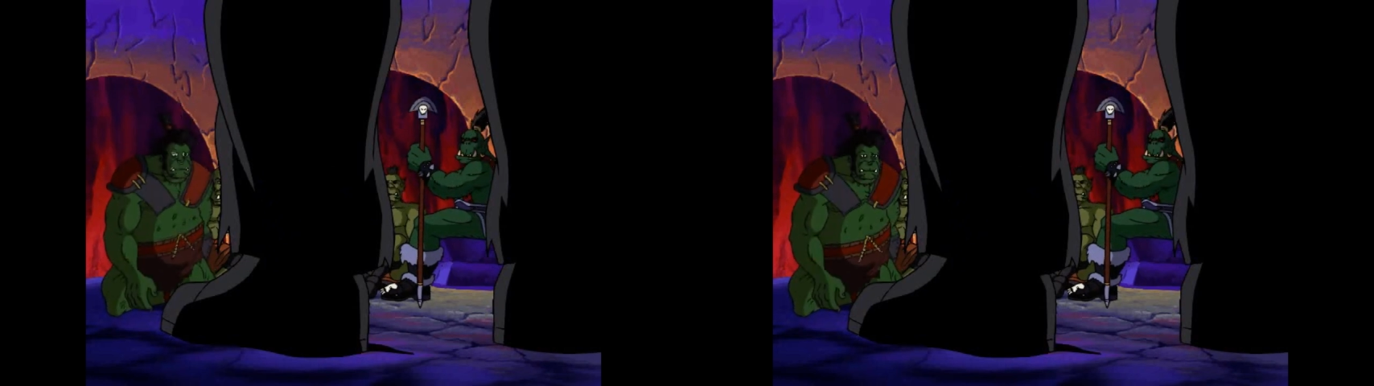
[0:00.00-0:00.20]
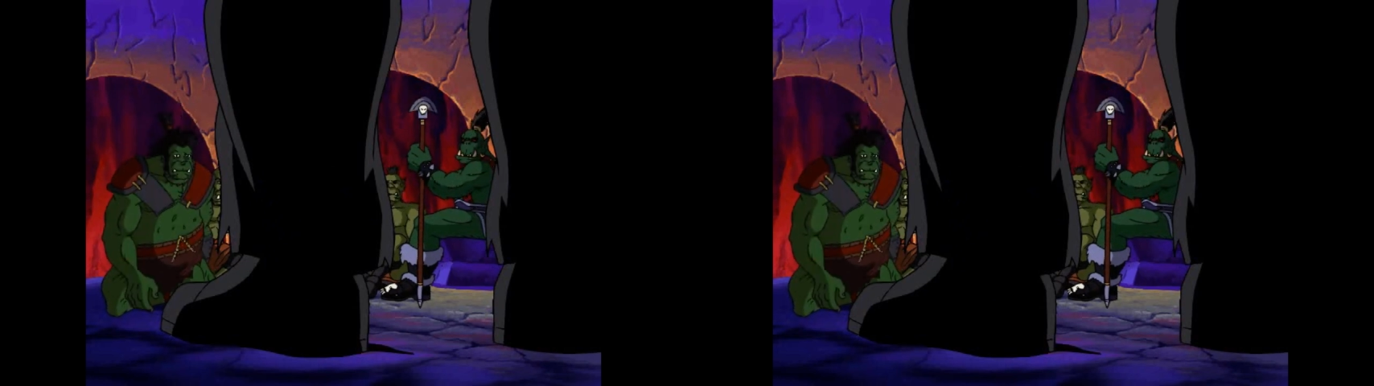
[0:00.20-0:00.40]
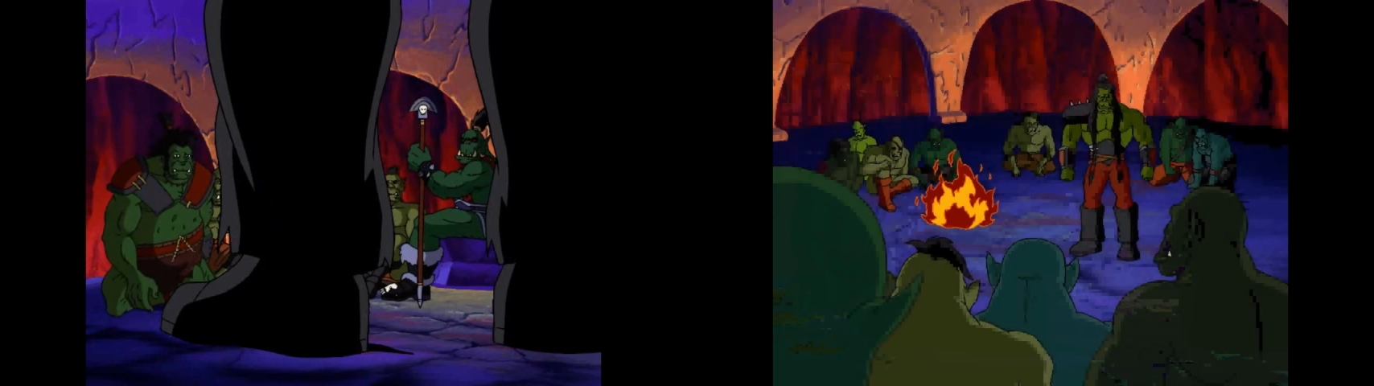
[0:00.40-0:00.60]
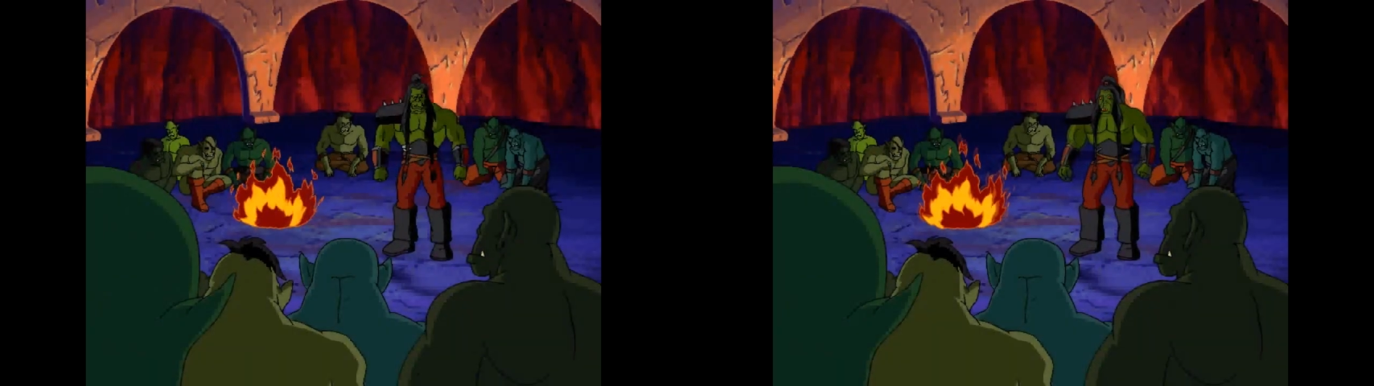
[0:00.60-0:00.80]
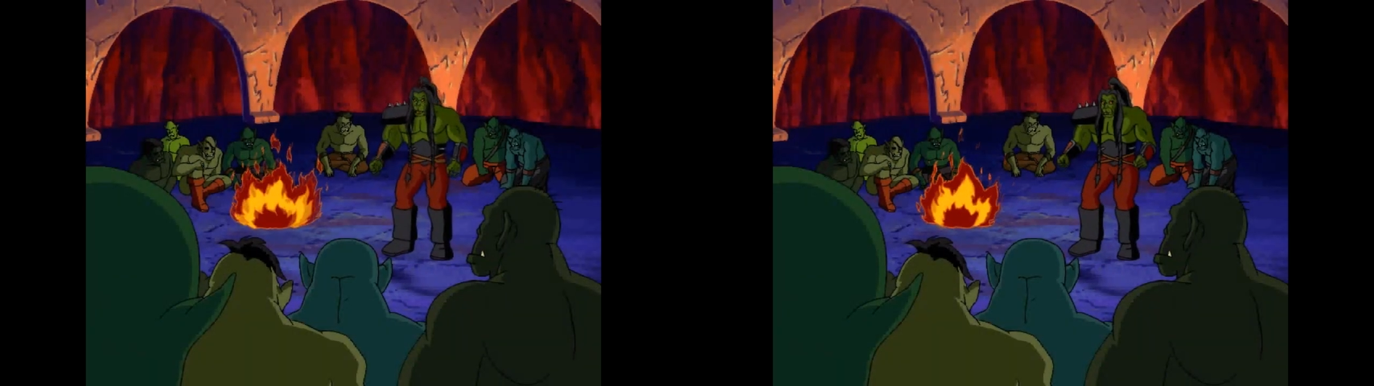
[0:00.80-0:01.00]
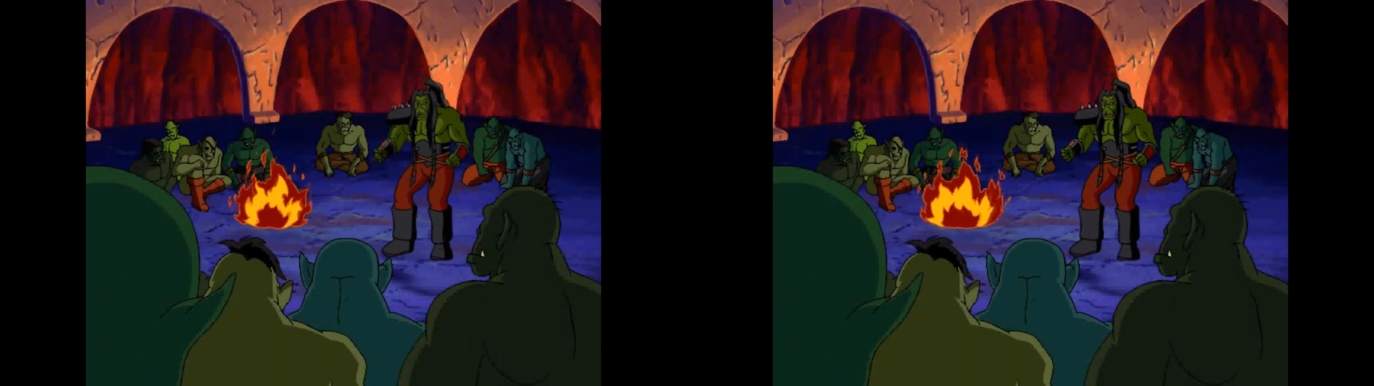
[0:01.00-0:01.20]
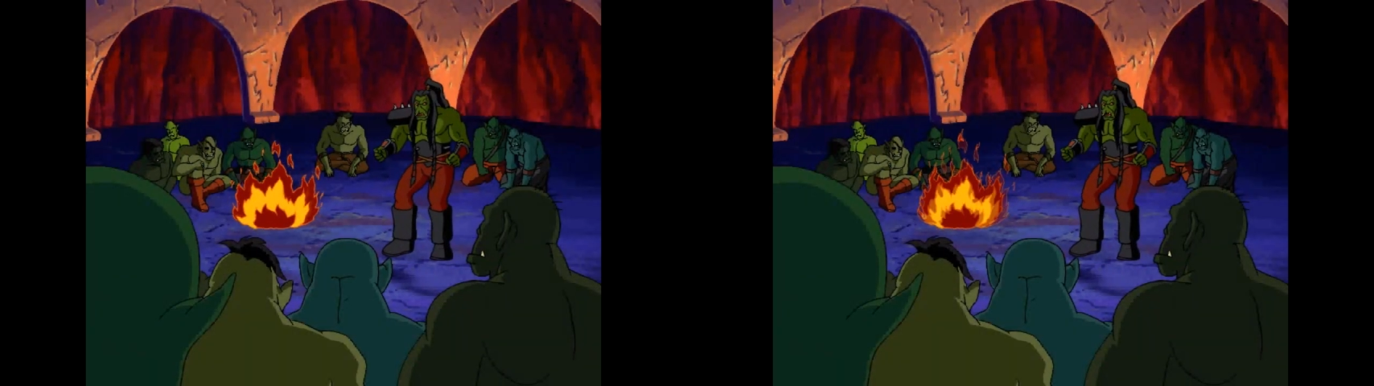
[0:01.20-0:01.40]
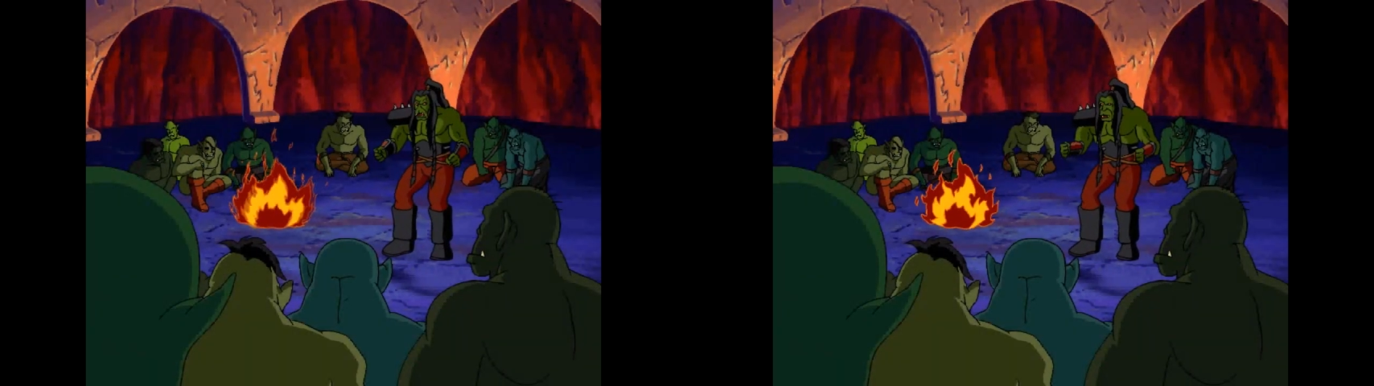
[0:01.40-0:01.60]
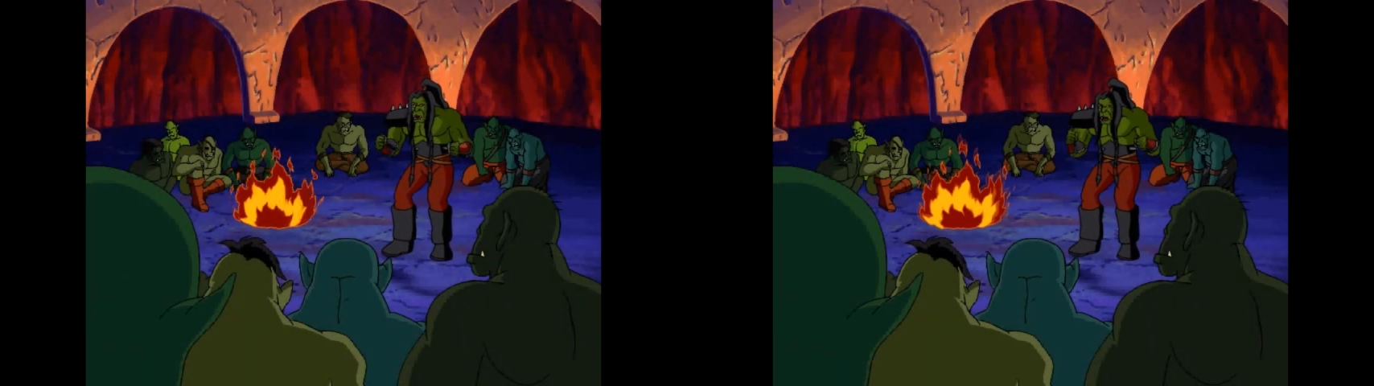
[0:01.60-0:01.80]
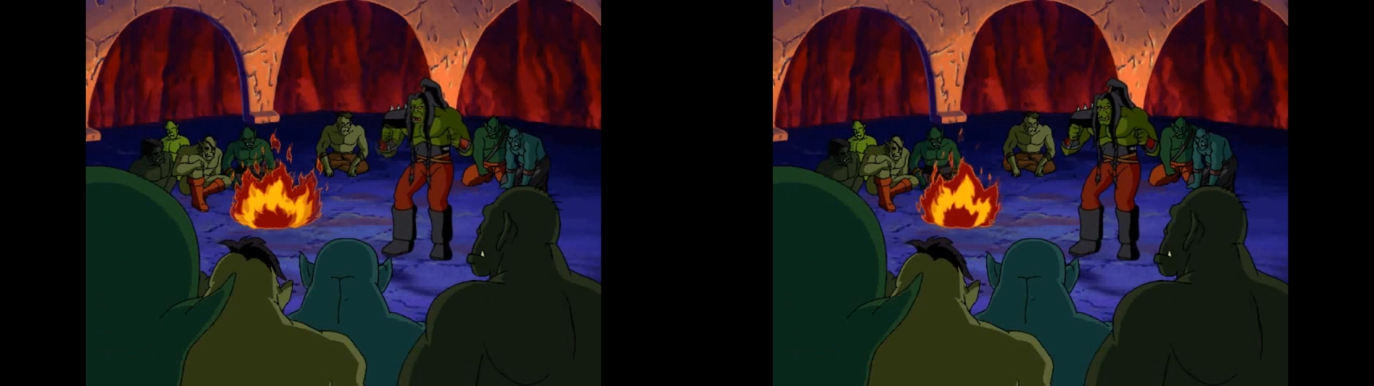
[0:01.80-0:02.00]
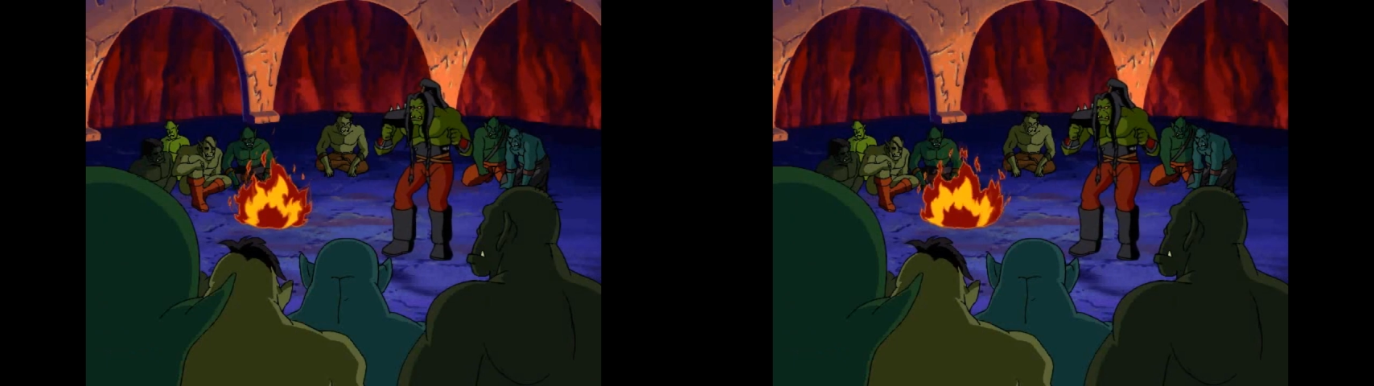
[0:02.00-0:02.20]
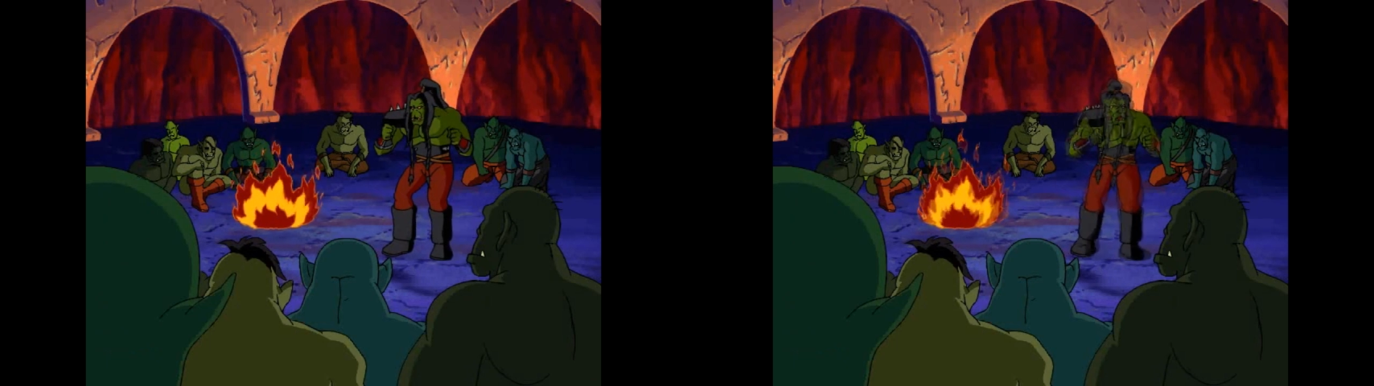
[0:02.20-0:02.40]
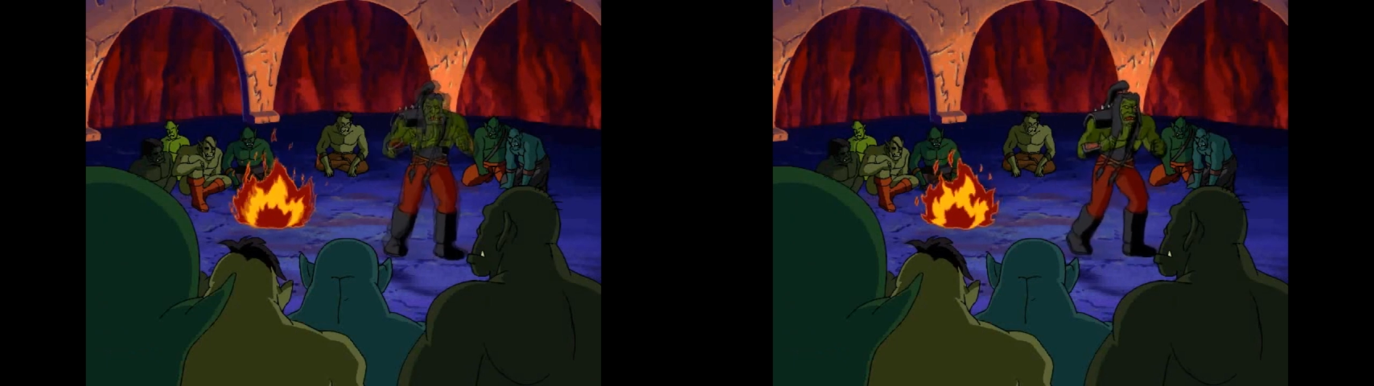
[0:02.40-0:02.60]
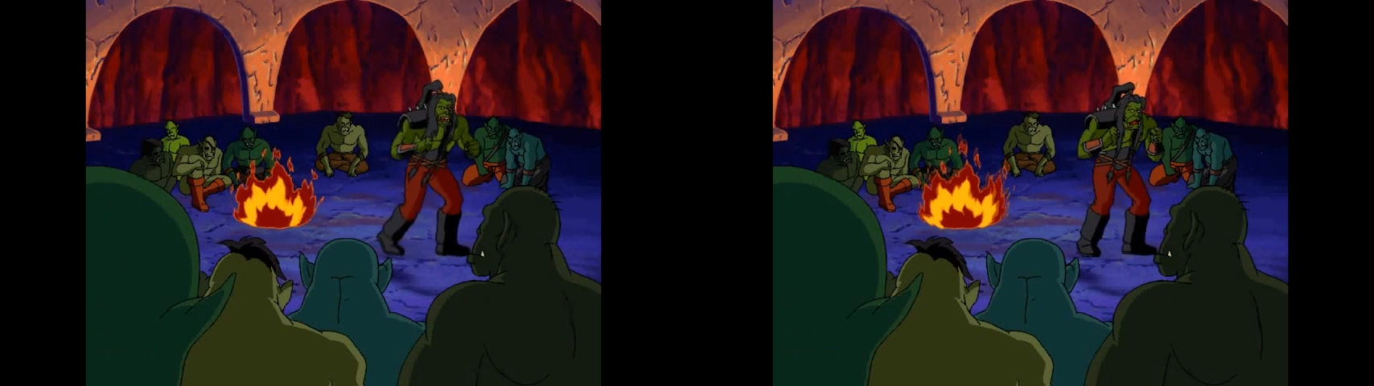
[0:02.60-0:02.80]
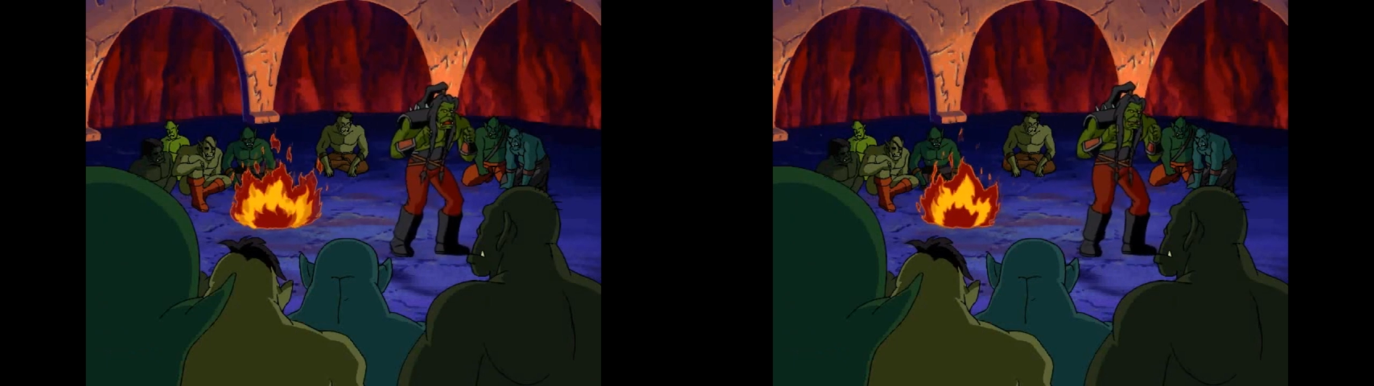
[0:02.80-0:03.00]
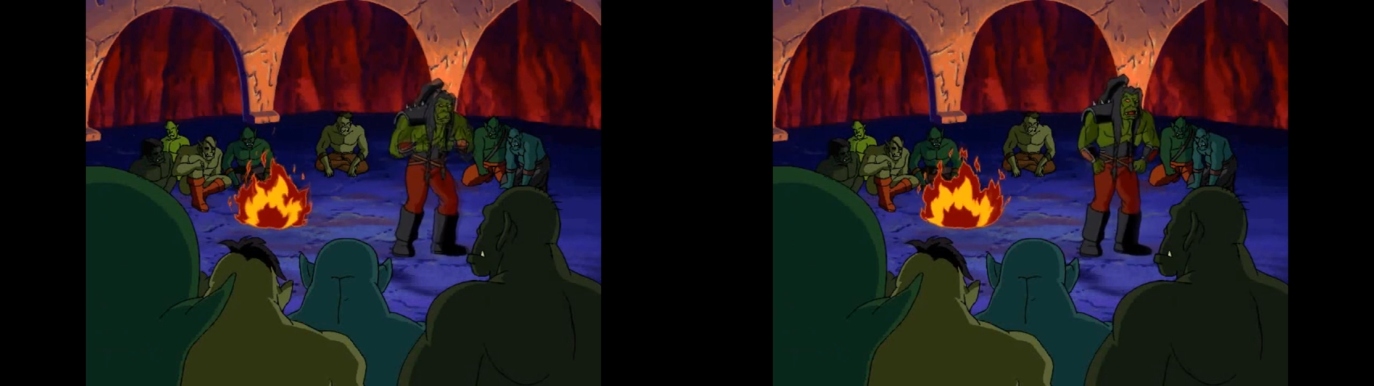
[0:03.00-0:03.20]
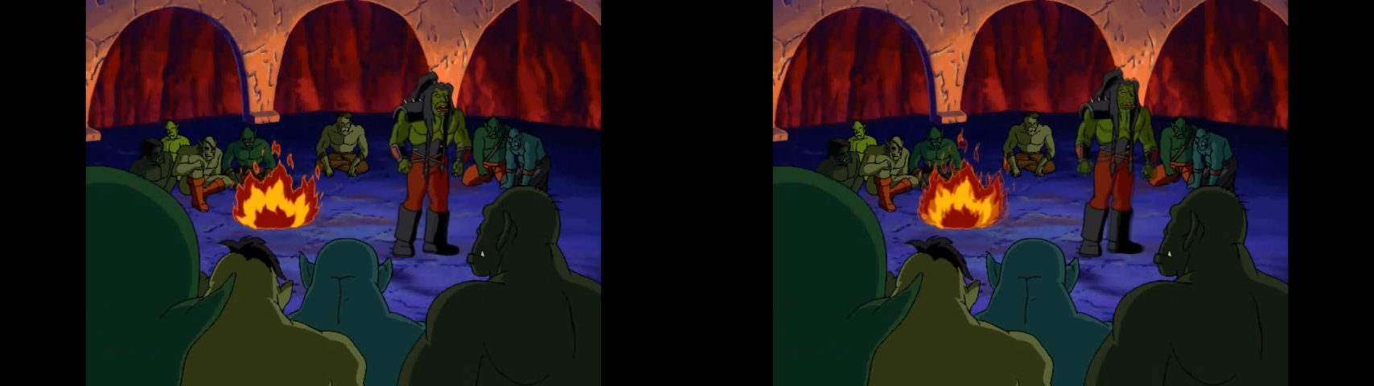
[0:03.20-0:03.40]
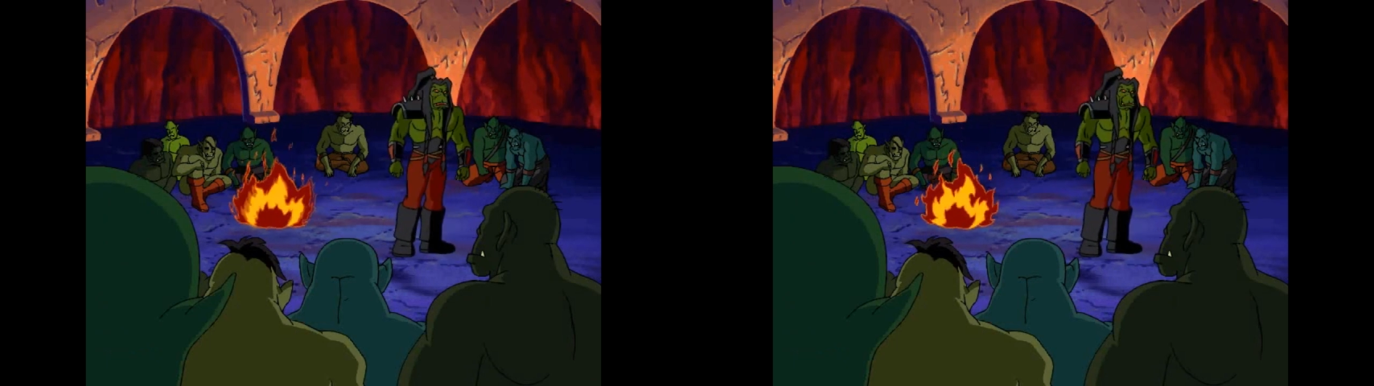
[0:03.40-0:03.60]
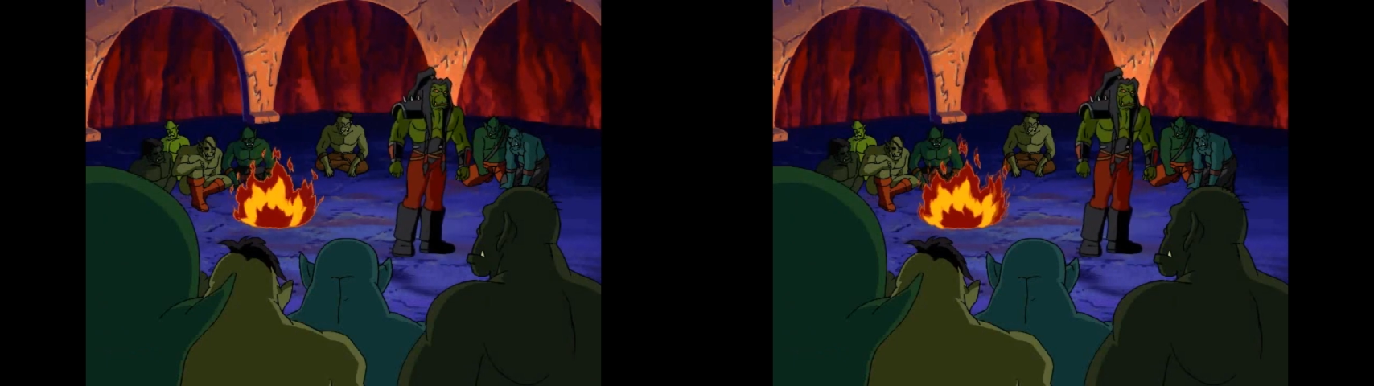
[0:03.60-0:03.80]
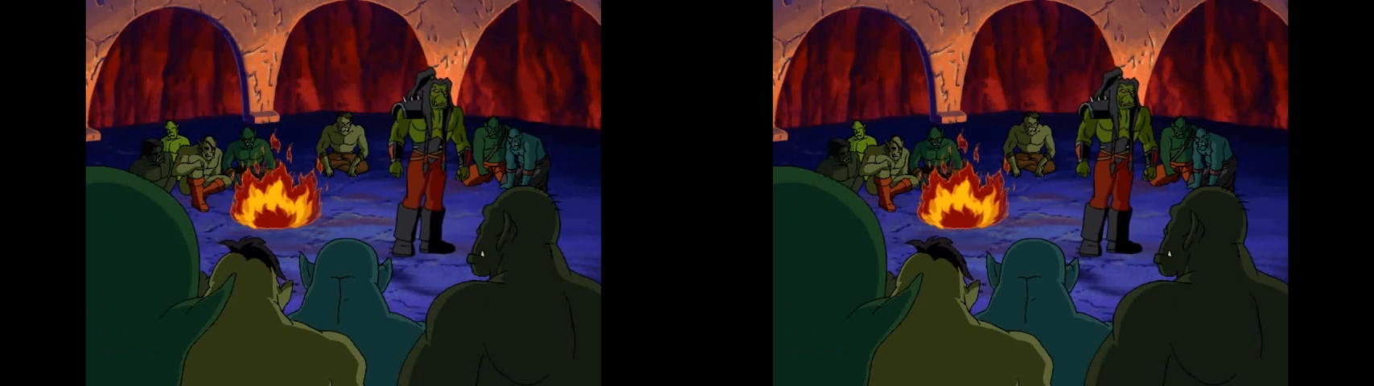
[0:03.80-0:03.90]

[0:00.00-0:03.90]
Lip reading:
No face is visible, so there are no lips to read.